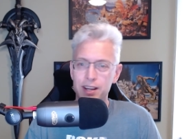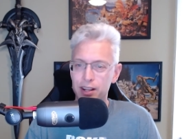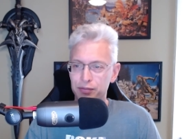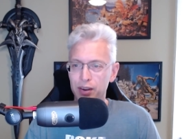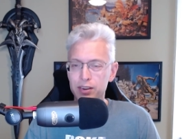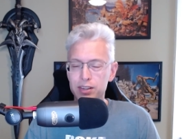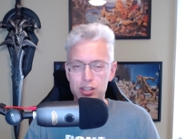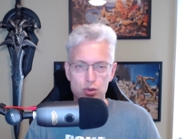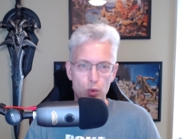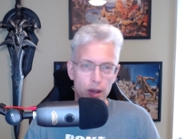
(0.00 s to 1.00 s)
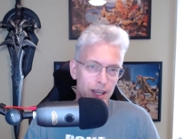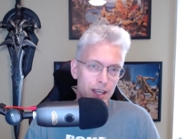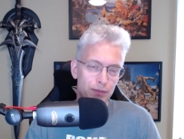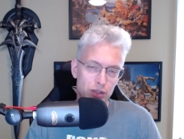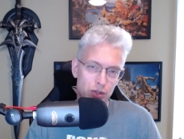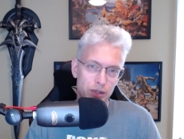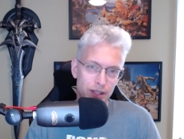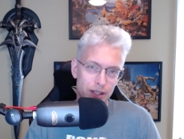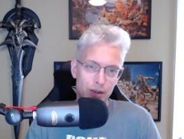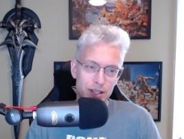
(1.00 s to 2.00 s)
It's very swingy if you're doing the
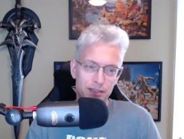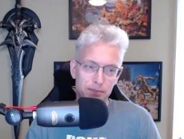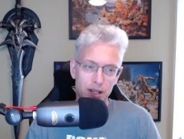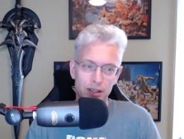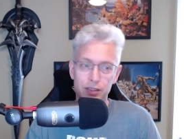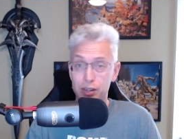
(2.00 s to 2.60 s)
aggressive build.